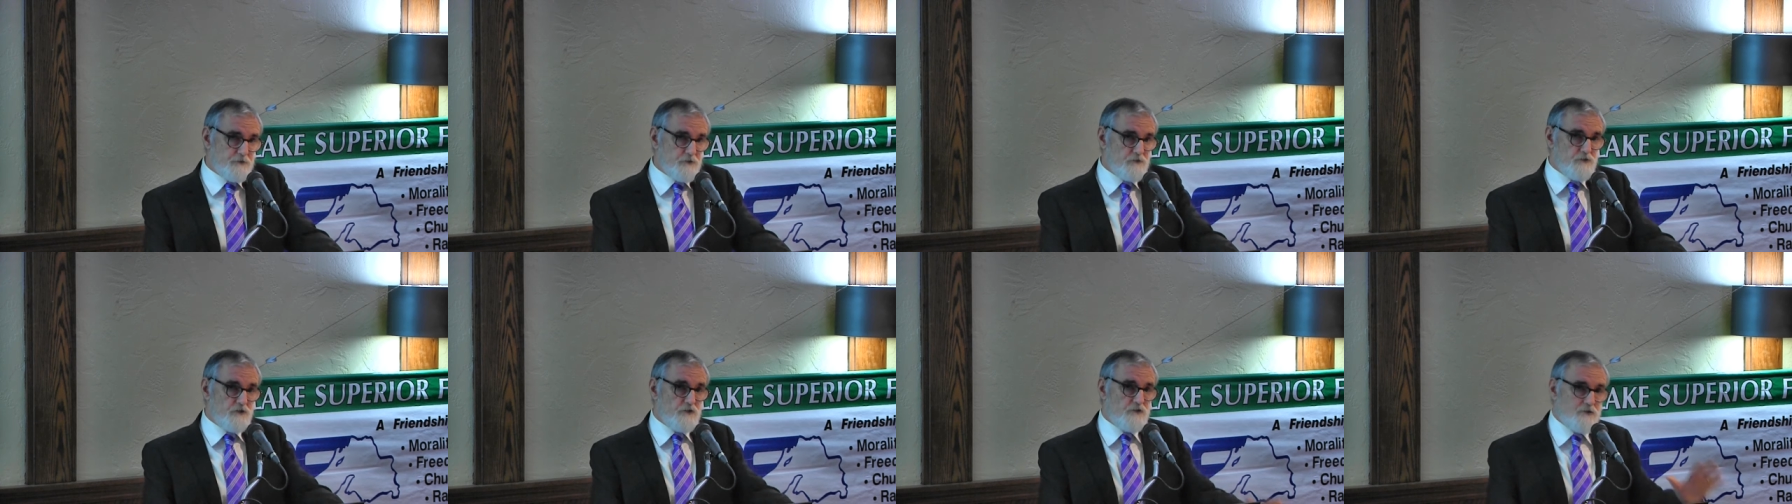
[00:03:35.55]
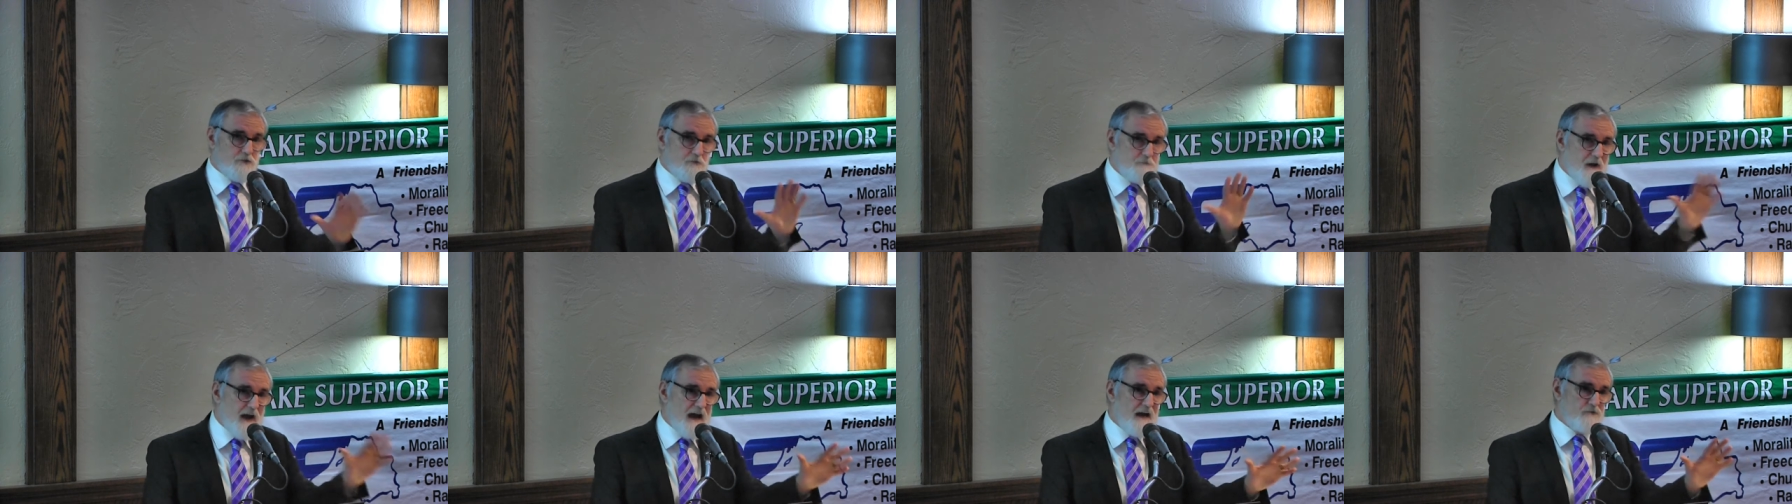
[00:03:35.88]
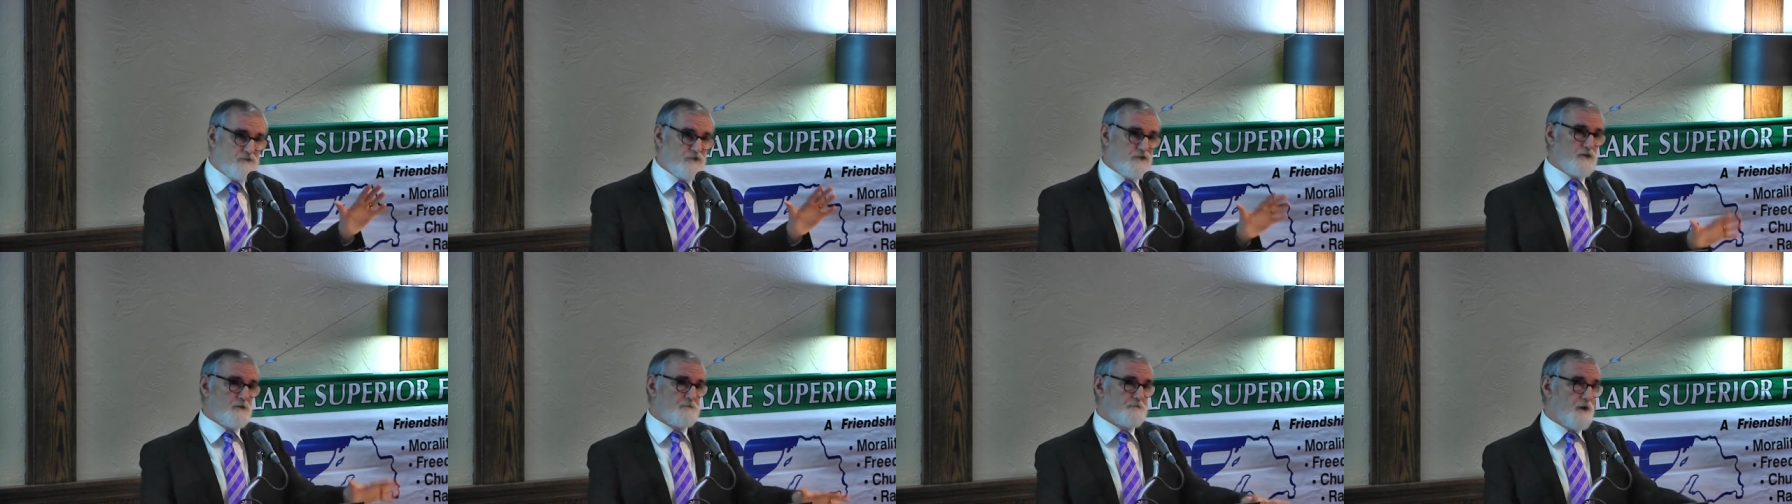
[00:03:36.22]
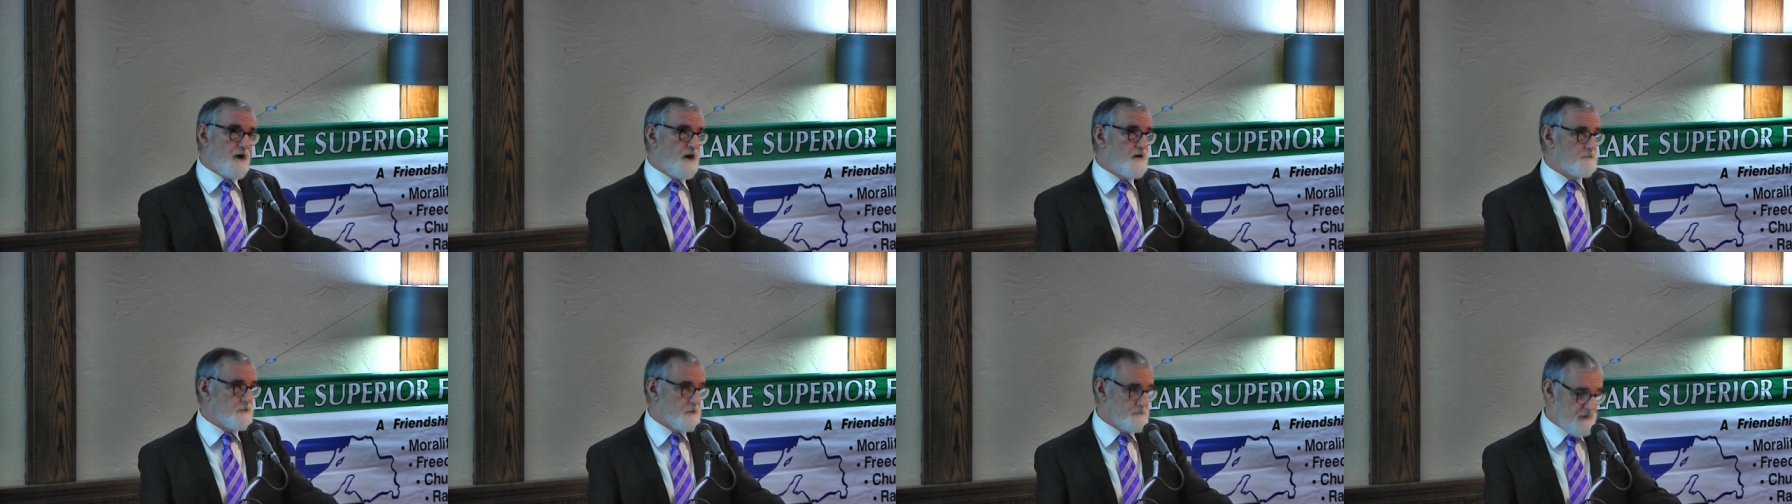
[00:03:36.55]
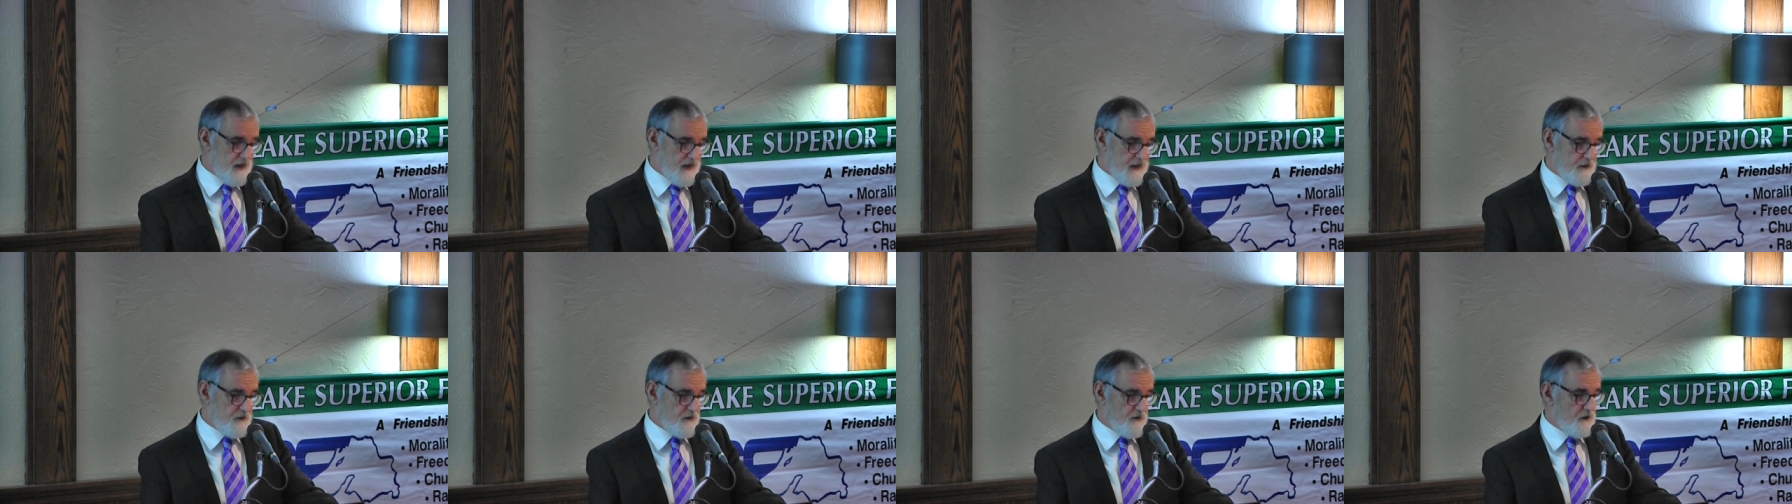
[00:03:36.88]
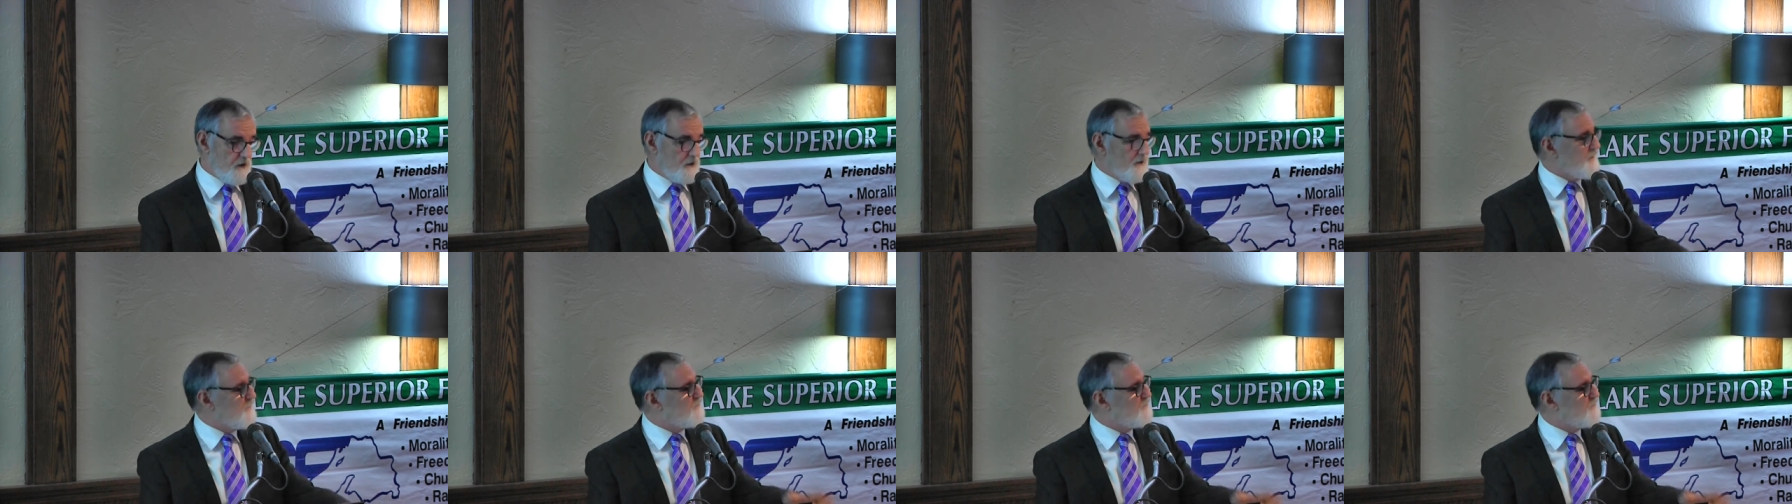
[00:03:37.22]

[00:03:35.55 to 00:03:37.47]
to just smash the problem head on.